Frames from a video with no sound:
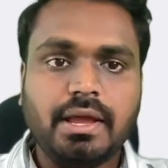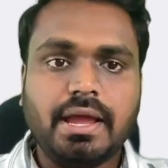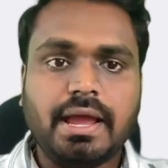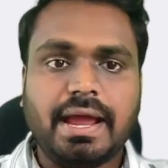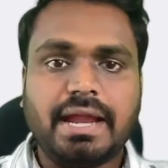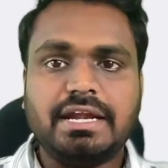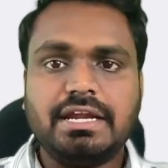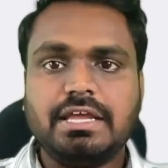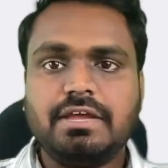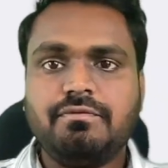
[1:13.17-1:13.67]

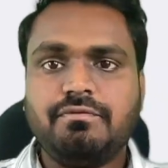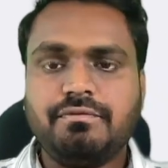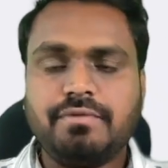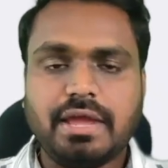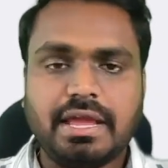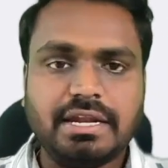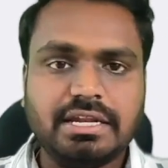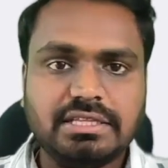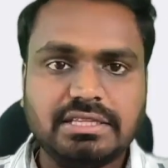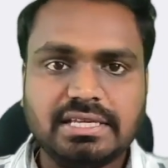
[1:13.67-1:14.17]
And if
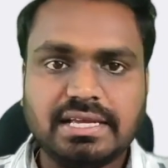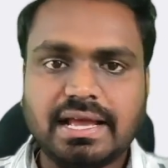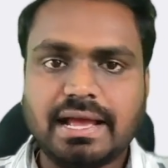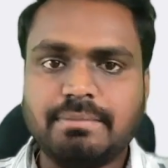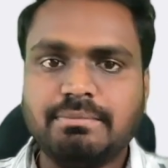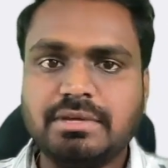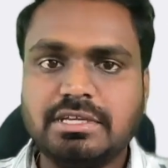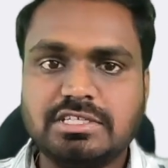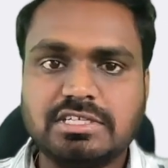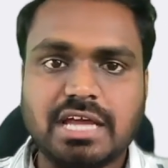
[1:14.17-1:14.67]
anything I
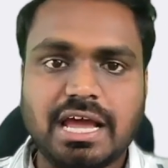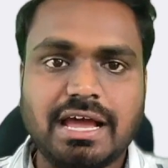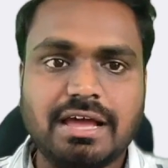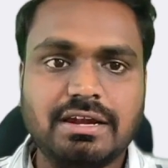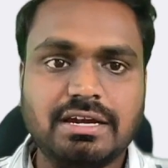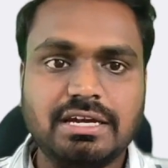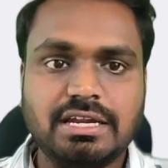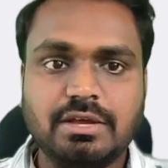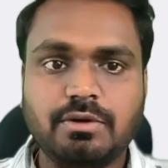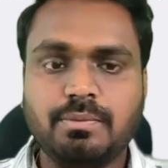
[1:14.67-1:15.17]
missed, I'll
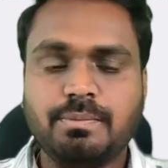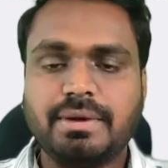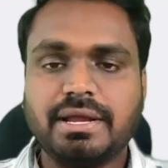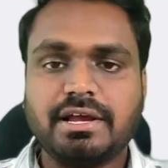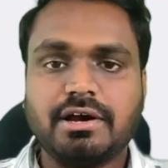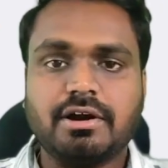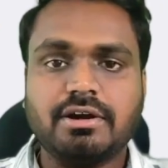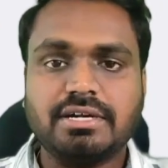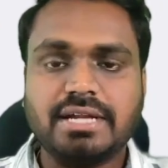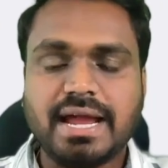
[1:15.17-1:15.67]
leave my
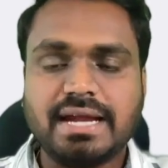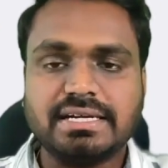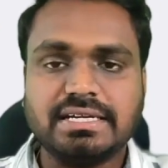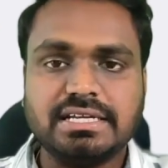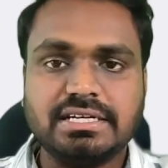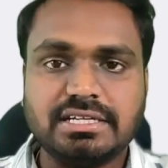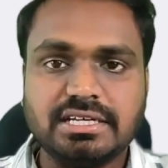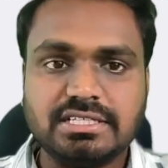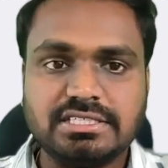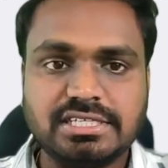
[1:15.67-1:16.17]
contact
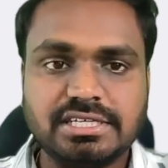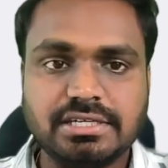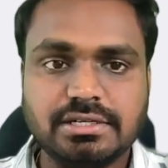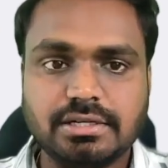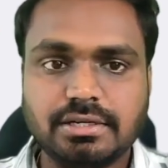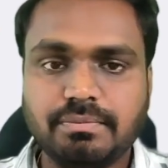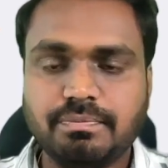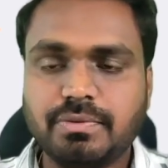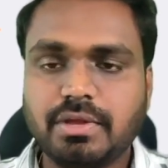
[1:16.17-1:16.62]
details here.